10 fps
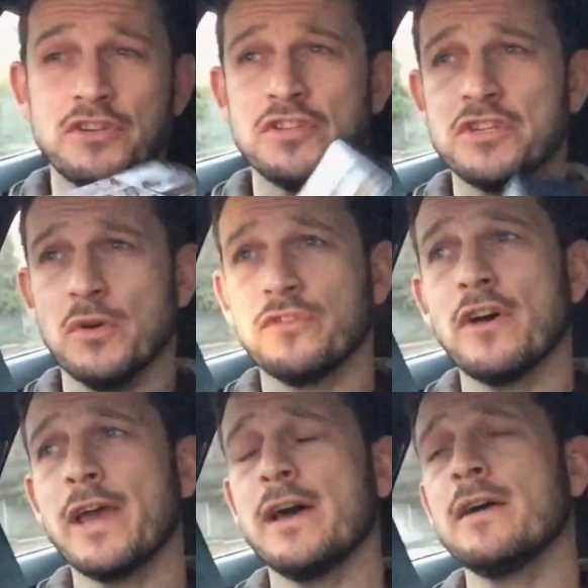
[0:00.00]
it to your
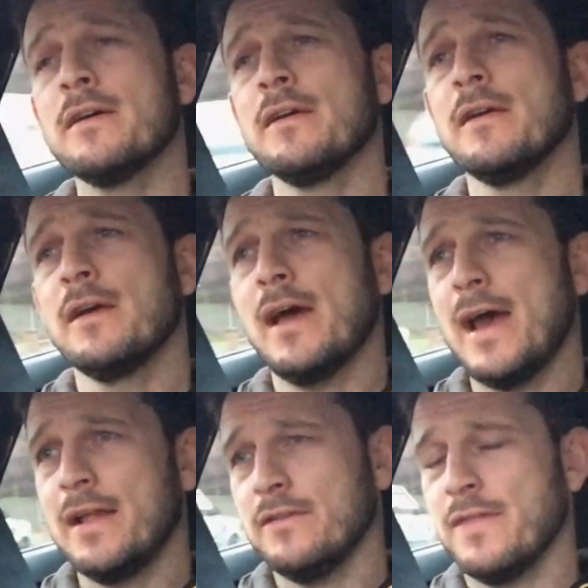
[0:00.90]
tyre,
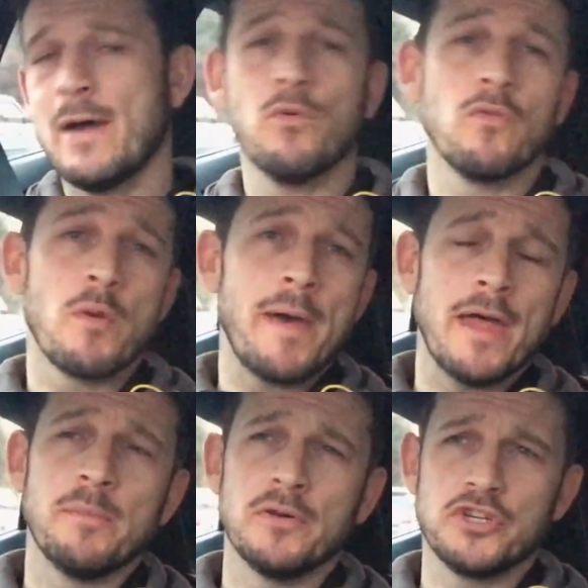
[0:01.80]
and that will repair
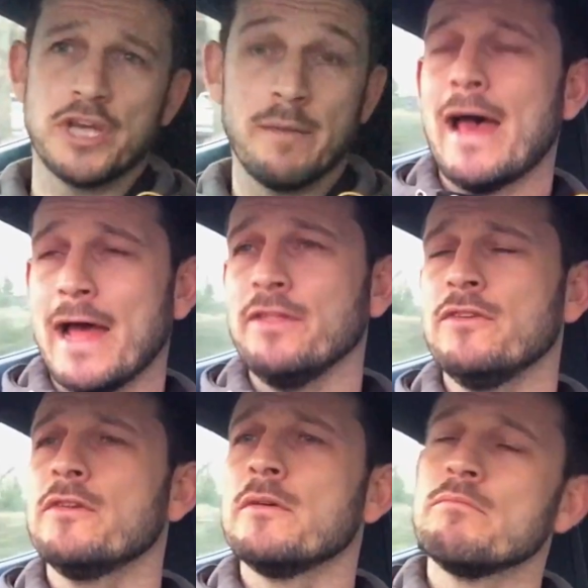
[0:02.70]
the puncture.
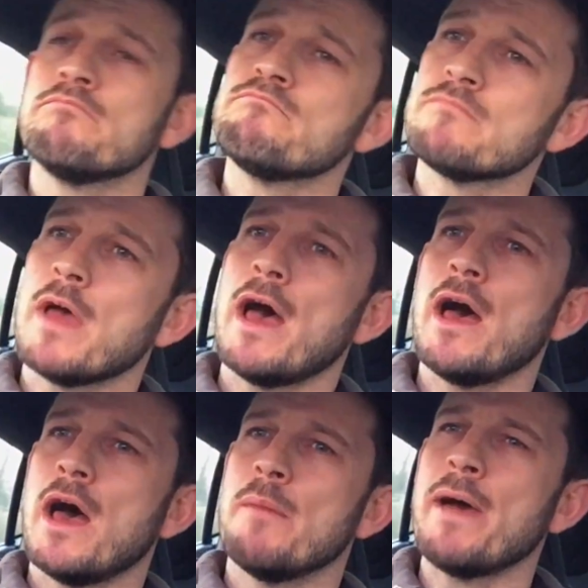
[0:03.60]
And
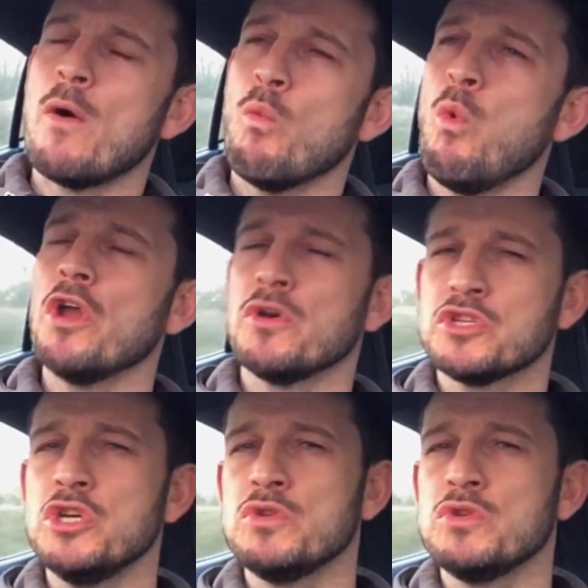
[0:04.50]
about 1 or 2